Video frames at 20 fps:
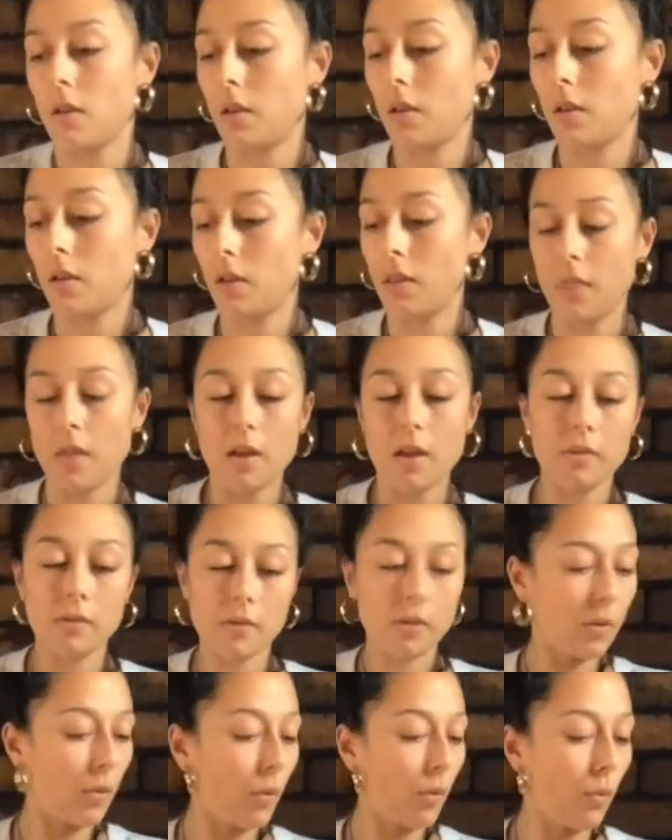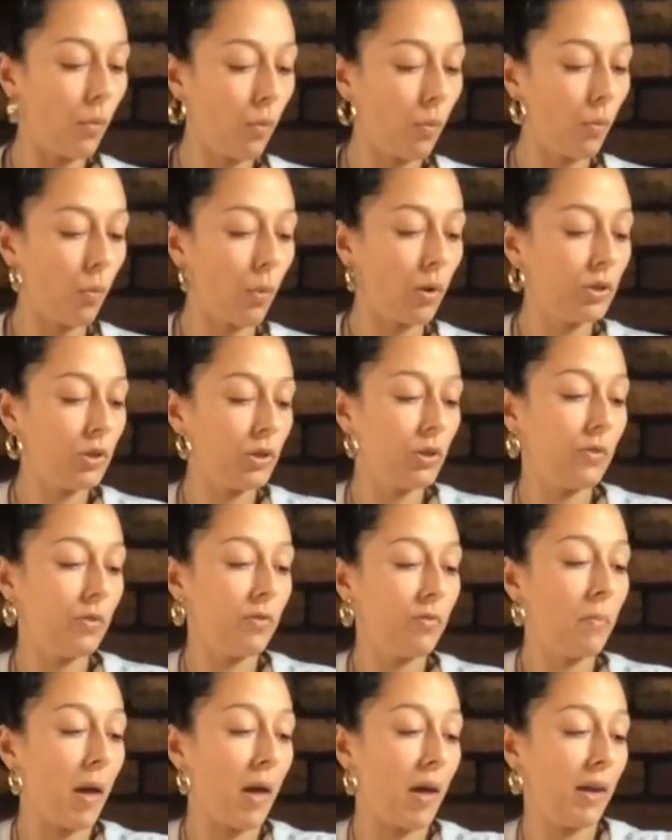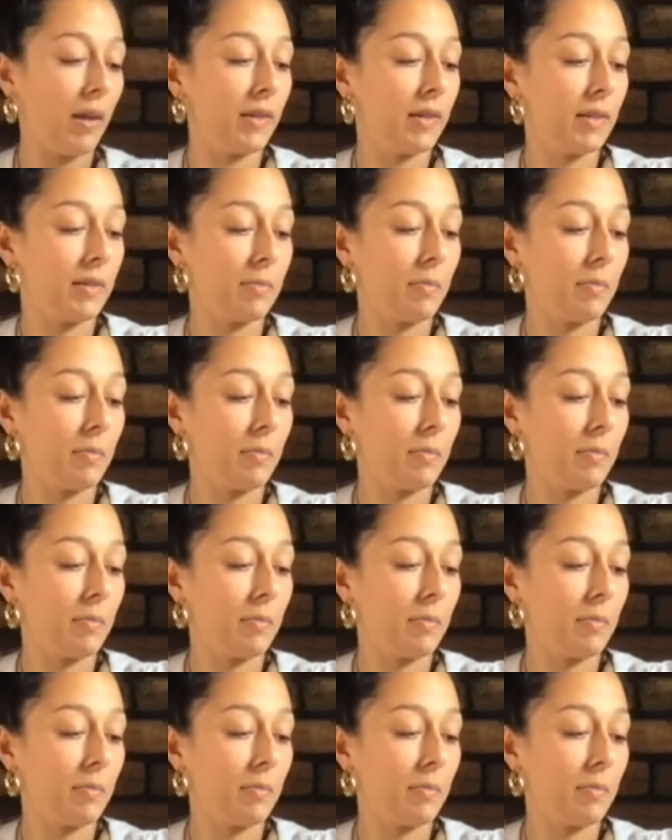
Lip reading: And then once you've made as